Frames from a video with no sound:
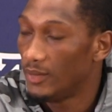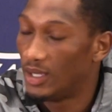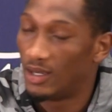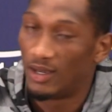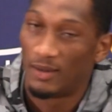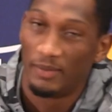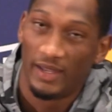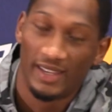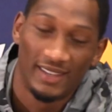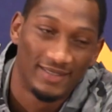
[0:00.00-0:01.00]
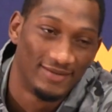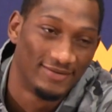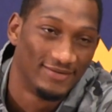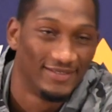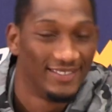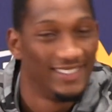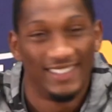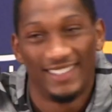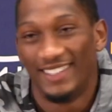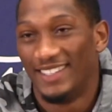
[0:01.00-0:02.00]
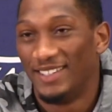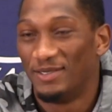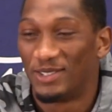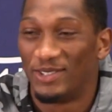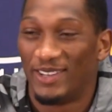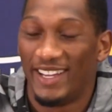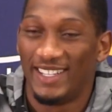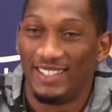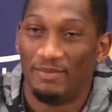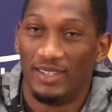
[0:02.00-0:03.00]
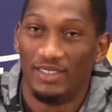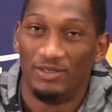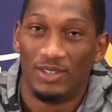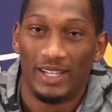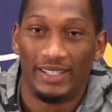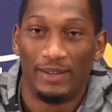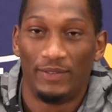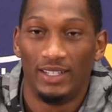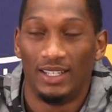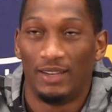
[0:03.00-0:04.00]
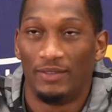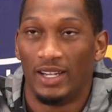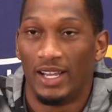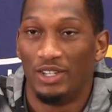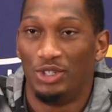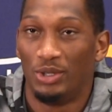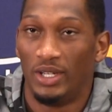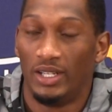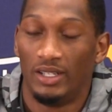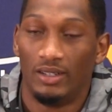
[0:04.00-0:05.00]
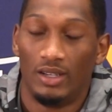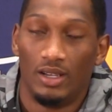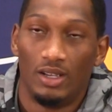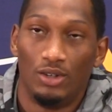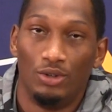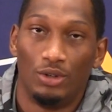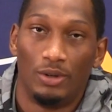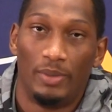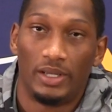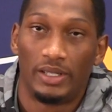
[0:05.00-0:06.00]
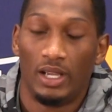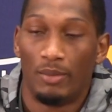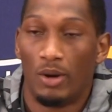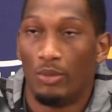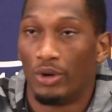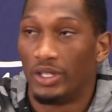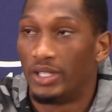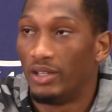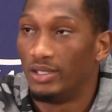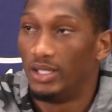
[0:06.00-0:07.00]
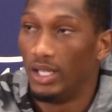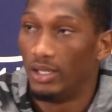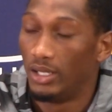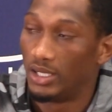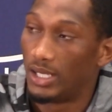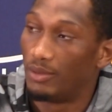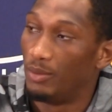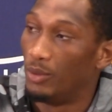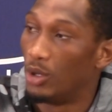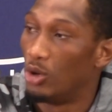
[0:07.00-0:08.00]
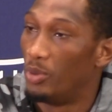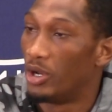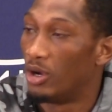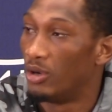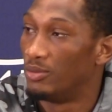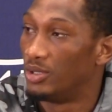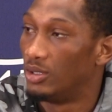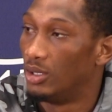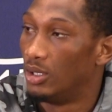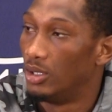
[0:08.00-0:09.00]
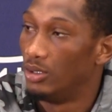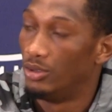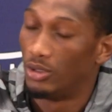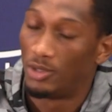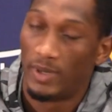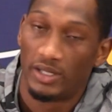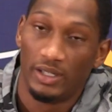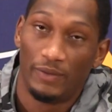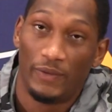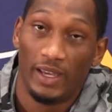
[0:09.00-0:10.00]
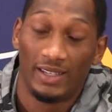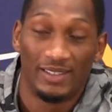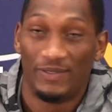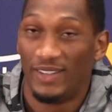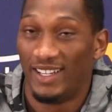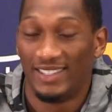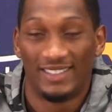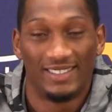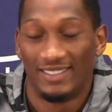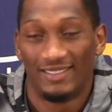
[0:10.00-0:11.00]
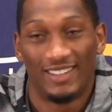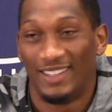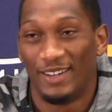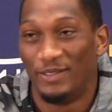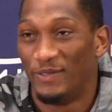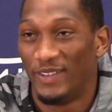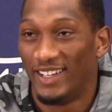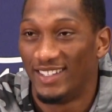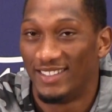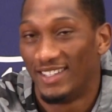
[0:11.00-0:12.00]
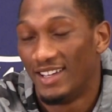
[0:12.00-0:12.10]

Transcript: Oh, man. It was crazy, but, you know, I definitely loved it. I enjoyed it, and, you know, the best thing about Morgantown is they accepted me with open arms, you know, especially the fans. The fans, I love the fans.